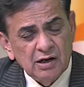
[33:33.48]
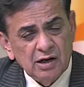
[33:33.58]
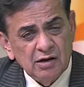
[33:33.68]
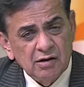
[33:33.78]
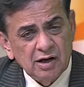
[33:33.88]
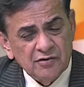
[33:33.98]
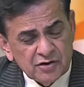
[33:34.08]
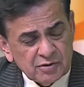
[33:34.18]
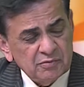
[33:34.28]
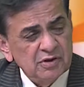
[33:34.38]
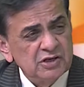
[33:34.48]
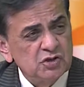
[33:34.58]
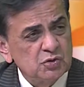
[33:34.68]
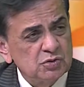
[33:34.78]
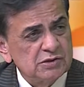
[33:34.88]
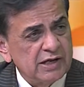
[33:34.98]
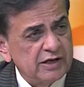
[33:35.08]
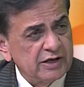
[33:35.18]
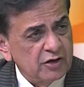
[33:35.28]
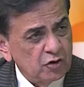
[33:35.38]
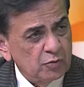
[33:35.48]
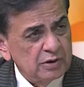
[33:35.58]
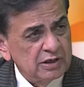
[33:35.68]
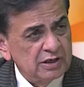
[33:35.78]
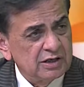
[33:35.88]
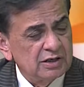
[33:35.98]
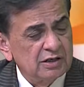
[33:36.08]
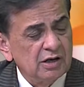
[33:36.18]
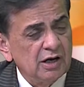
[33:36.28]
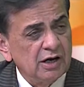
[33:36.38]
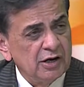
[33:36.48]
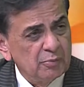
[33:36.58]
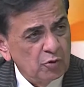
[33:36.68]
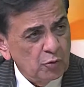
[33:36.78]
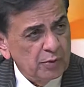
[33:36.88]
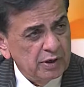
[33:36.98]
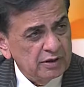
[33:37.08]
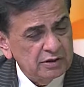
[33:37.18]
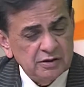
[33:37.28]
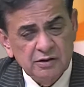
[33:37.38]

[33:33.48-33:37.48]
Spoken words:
other issues like economy, unemployment,